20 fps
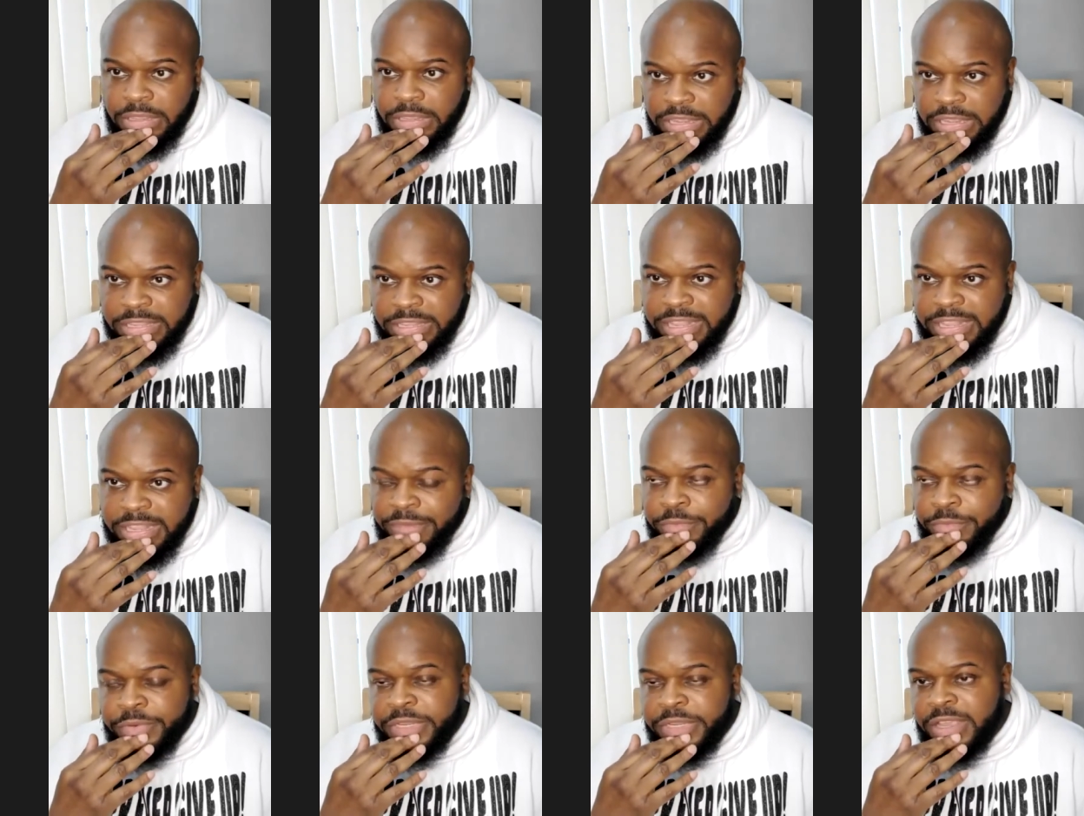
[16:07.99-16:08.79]
He
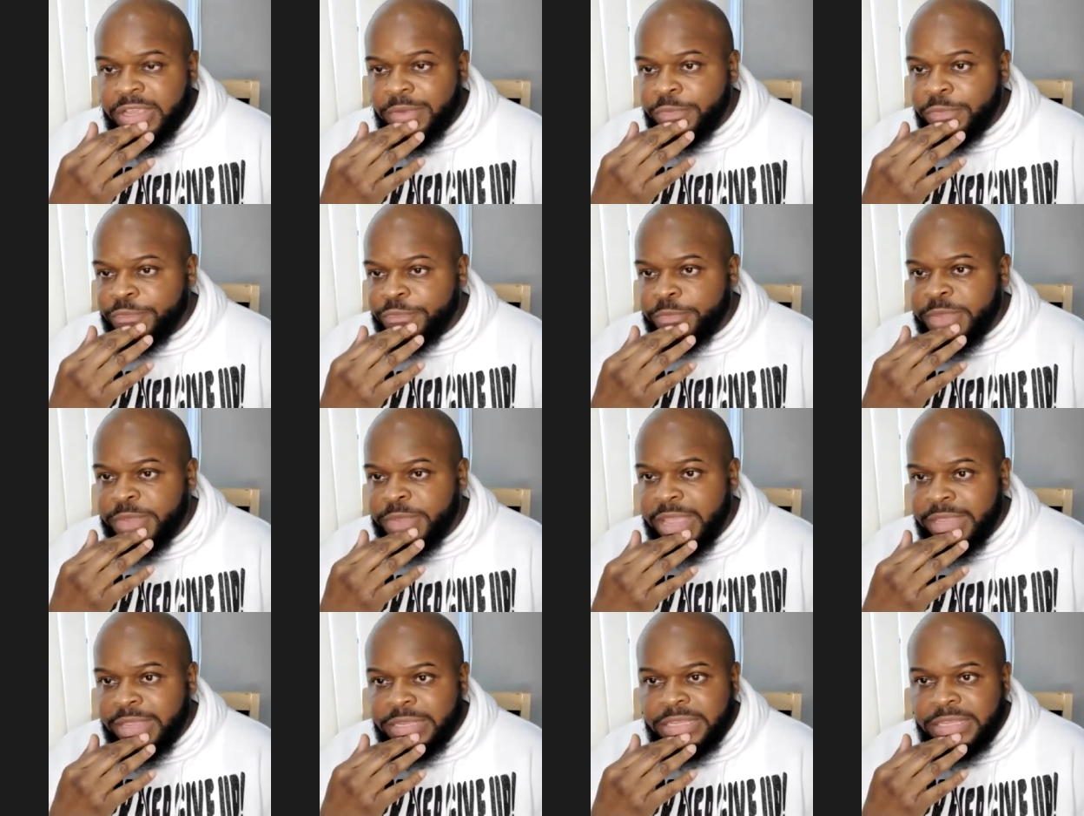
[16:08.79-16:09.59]
never recovered from
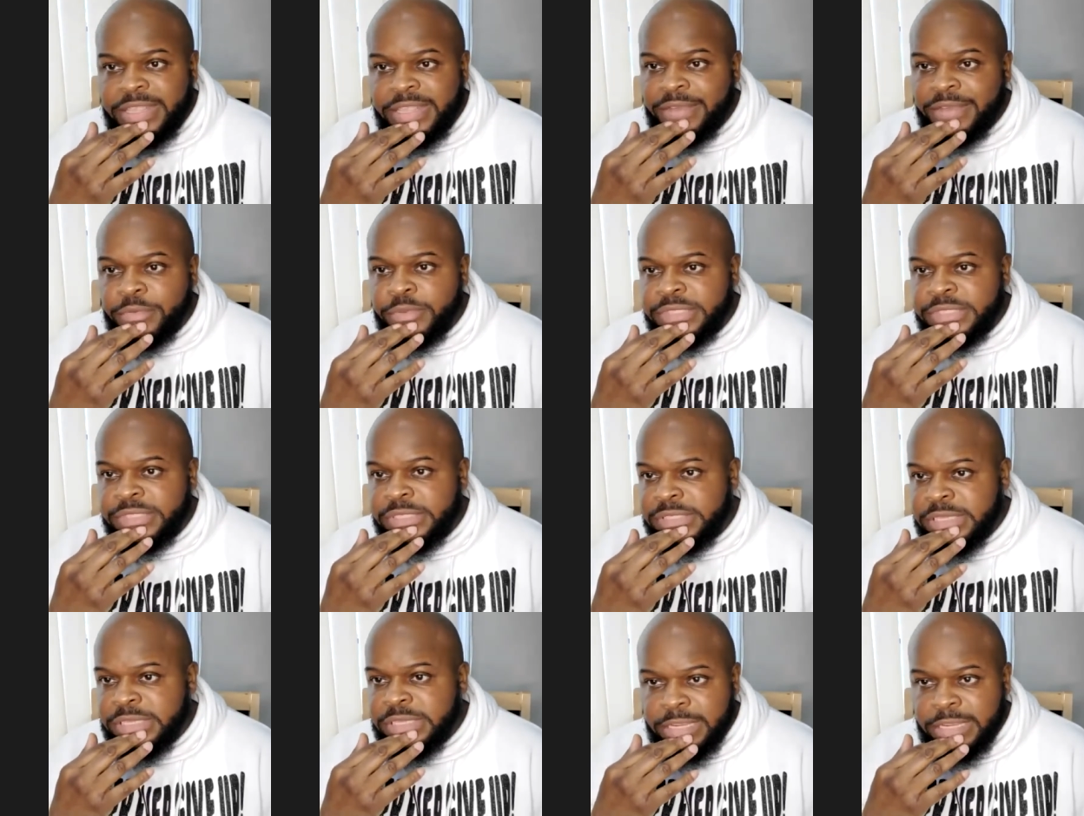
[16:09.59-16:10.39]
that. And he never was the
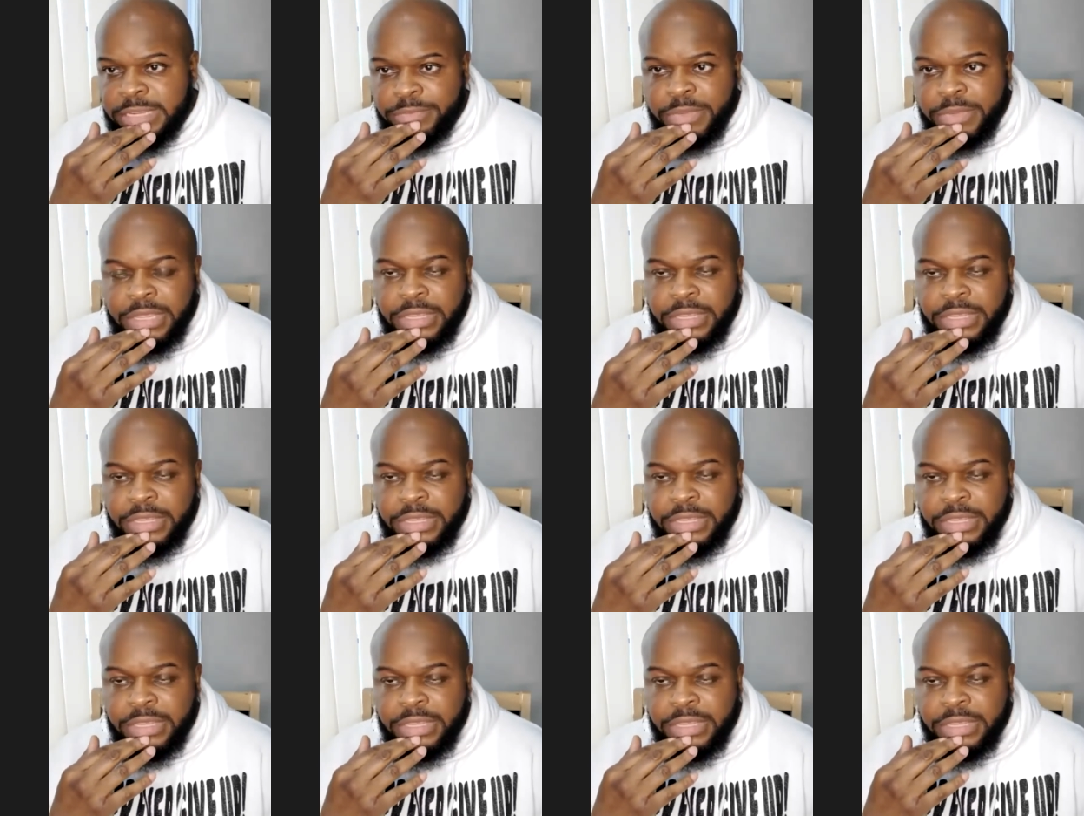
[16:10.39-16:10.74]
same.